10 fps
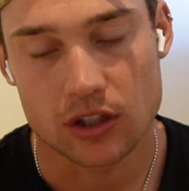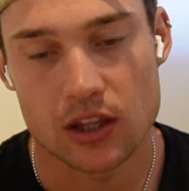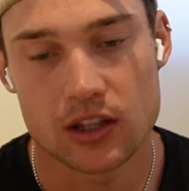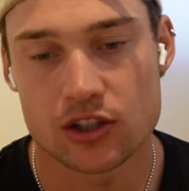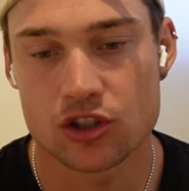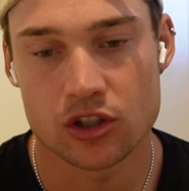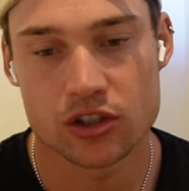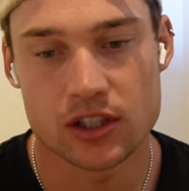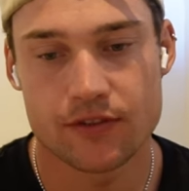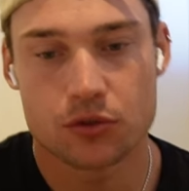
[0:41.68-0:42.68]
oh, It's such
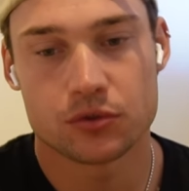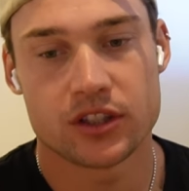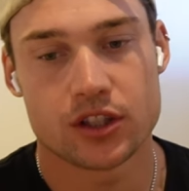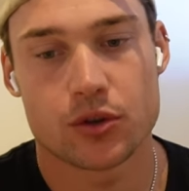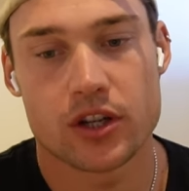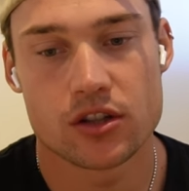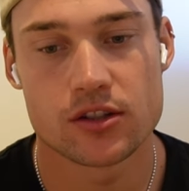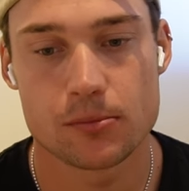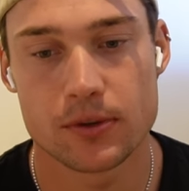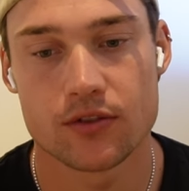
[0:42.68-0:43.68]
a difficult situation um,
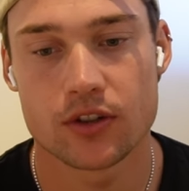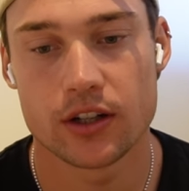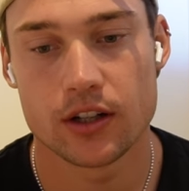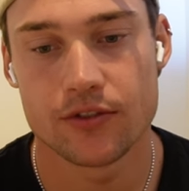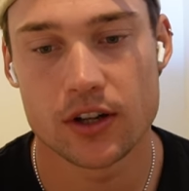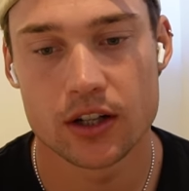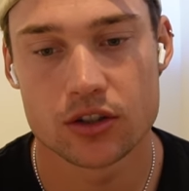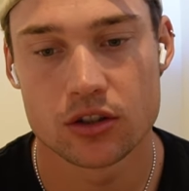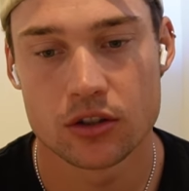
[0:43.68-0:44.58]
to be in right now for Ash.